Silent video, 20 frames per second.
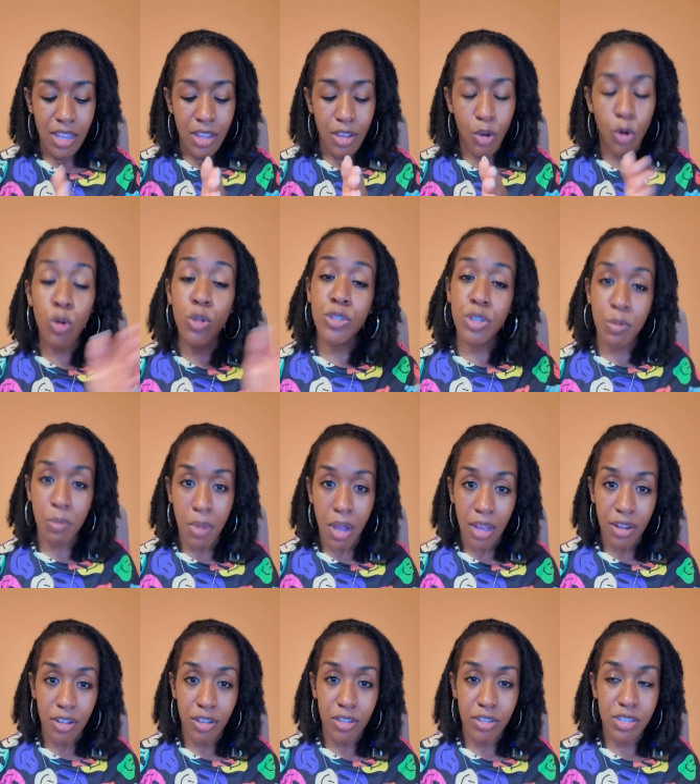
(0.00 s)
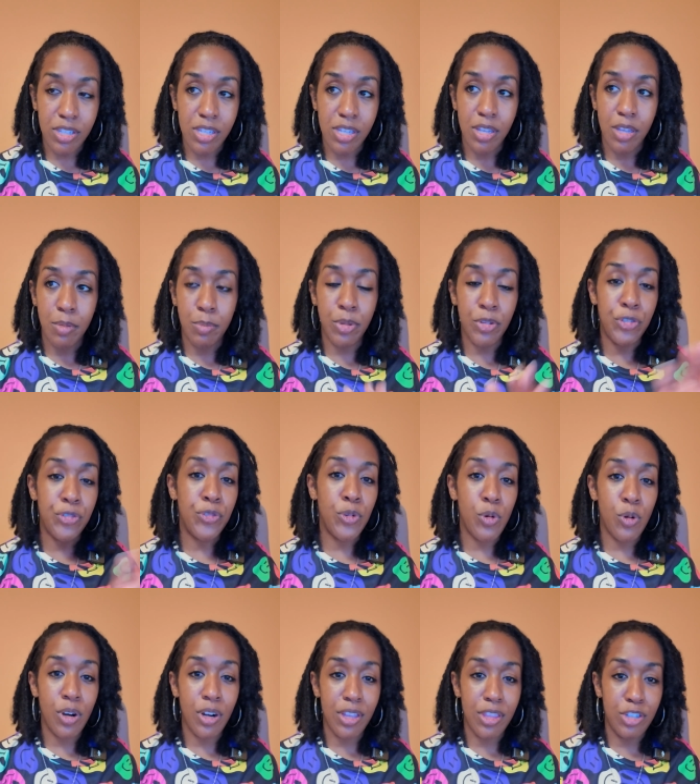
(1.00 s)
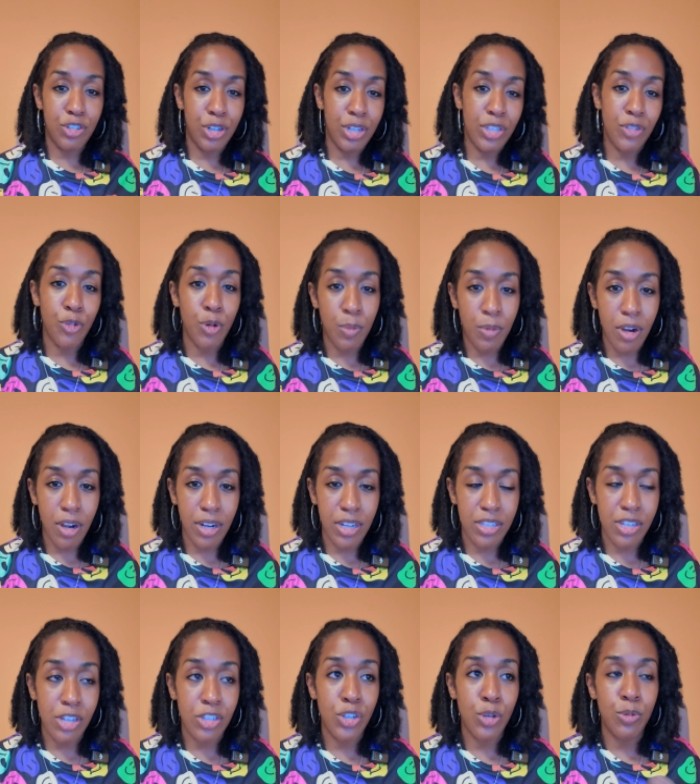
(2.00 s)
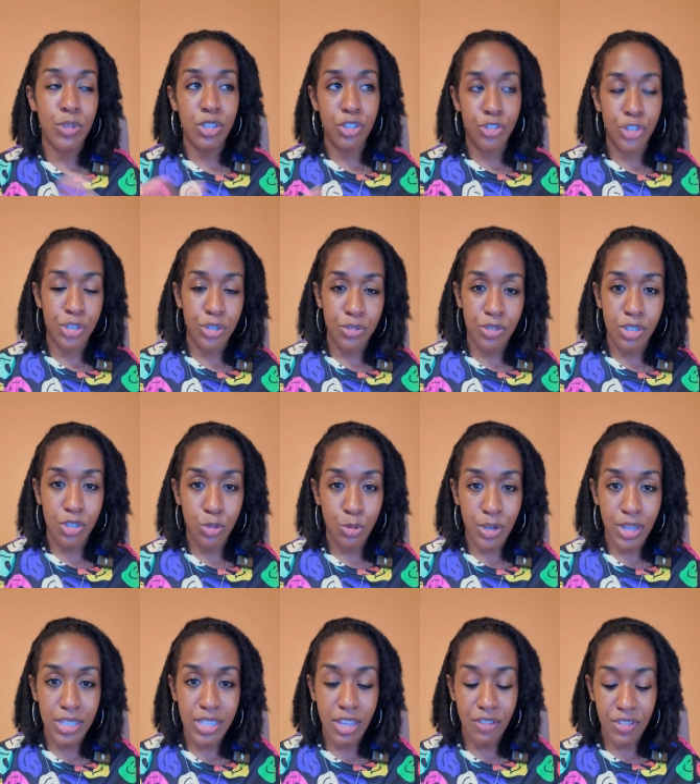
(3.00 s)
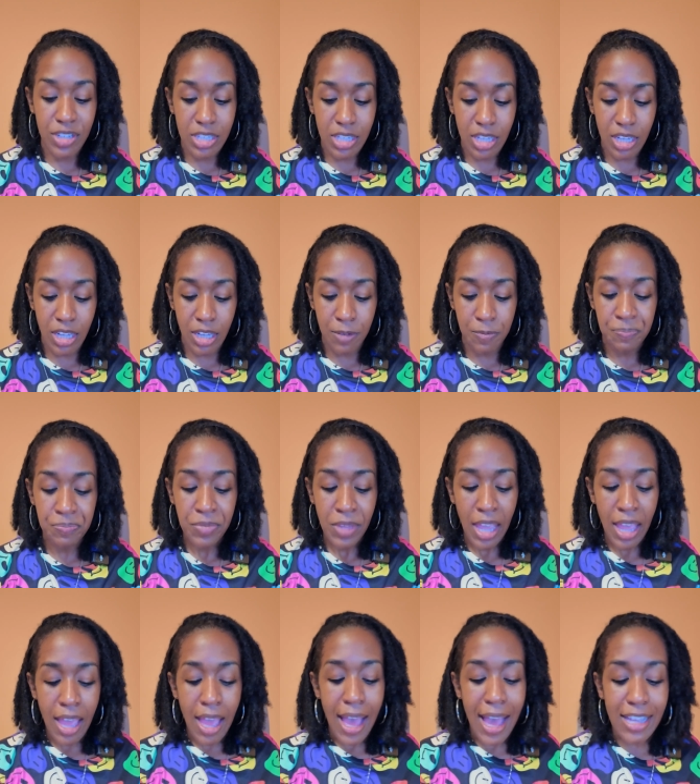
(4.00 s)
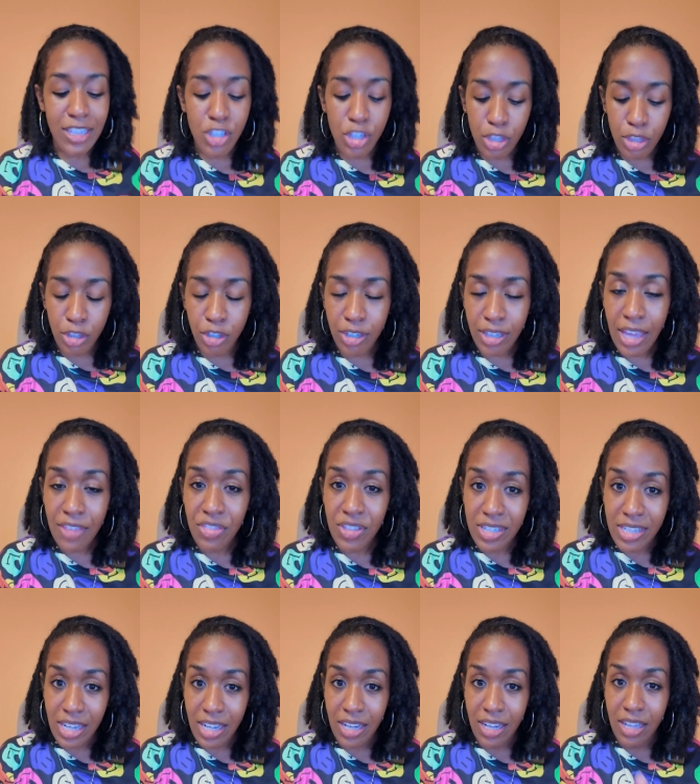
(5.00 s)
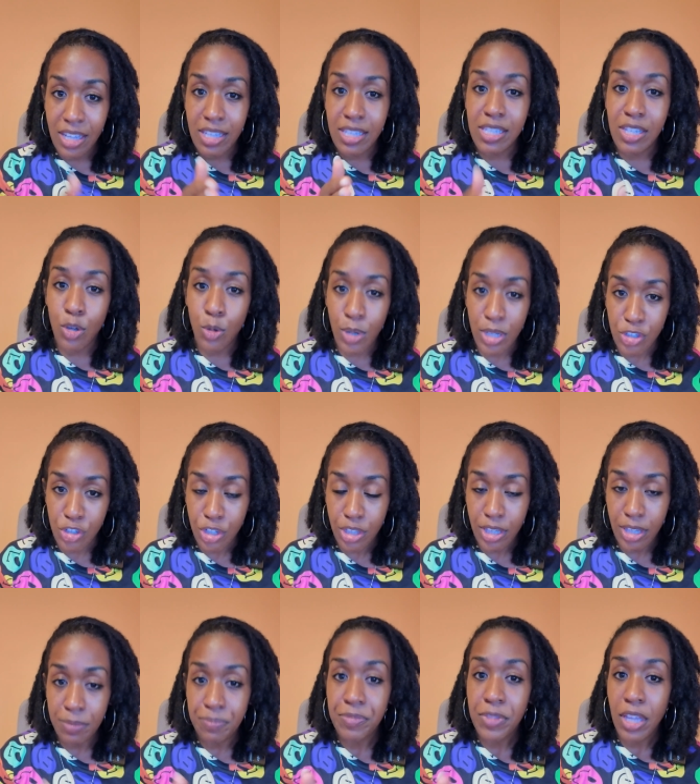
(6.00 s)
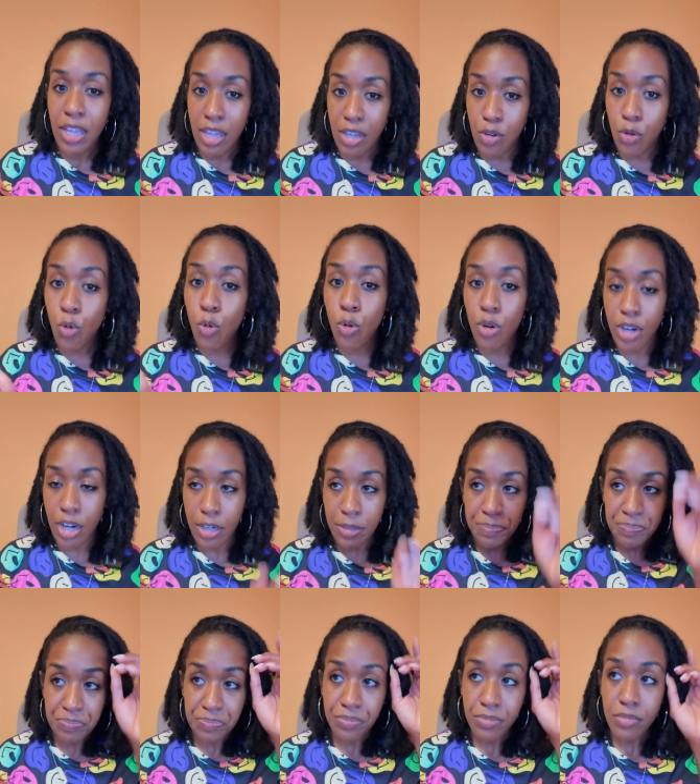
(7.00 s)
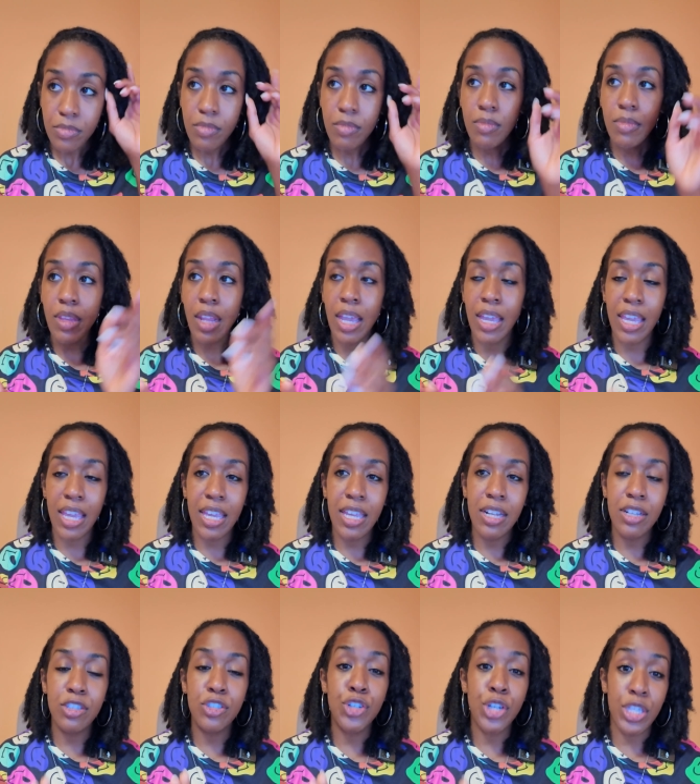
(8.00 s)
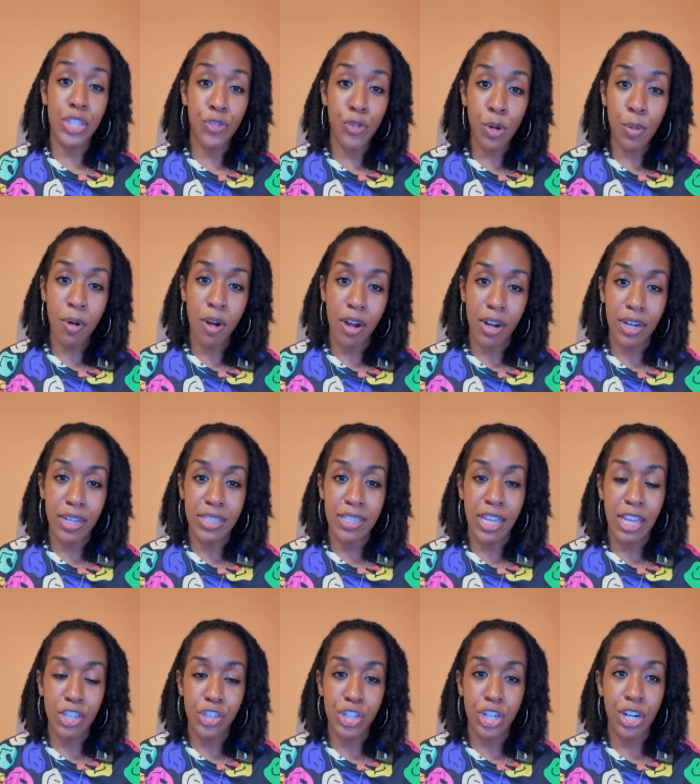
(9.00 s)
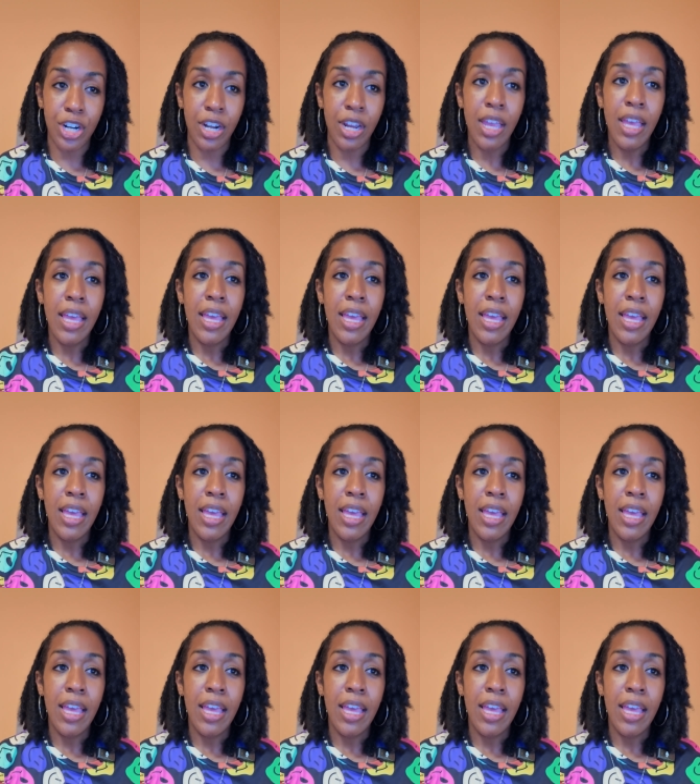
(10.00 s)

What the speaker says: older models, before the transformer architecture was introduced in 2017, had to look at the data sequentially in order. And transformer architecture